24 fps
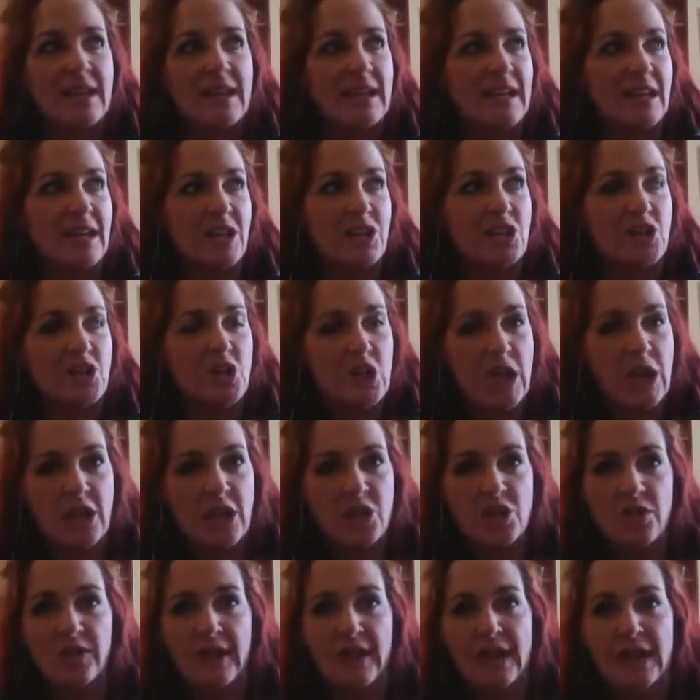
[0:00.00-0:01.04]

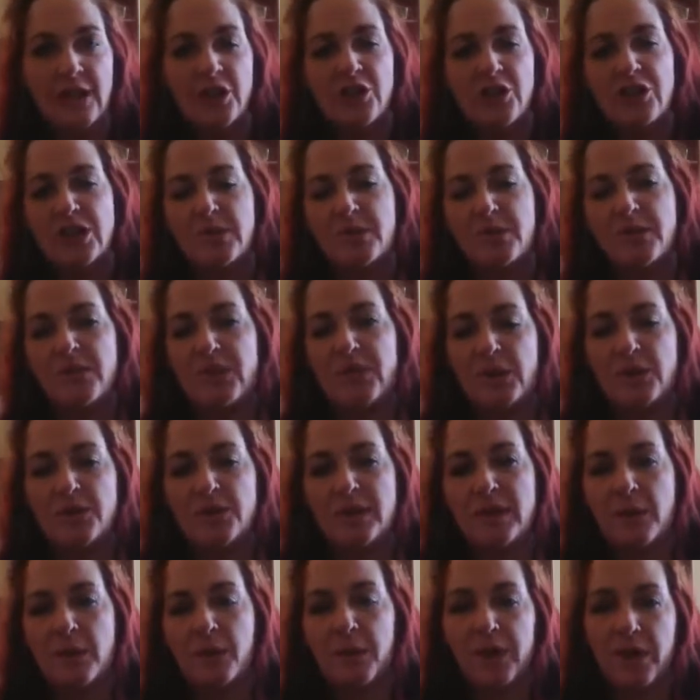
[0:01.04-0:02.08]
exchange of energy with those
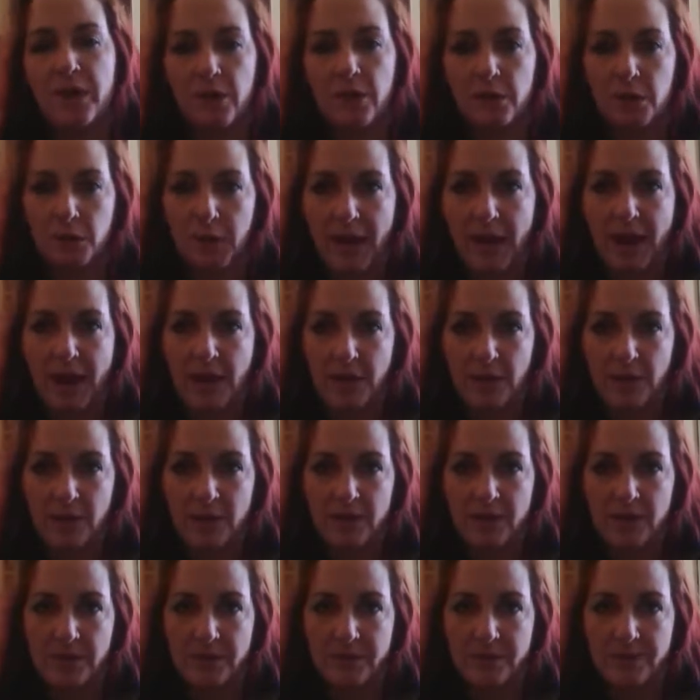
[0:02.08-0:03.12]
that we are around.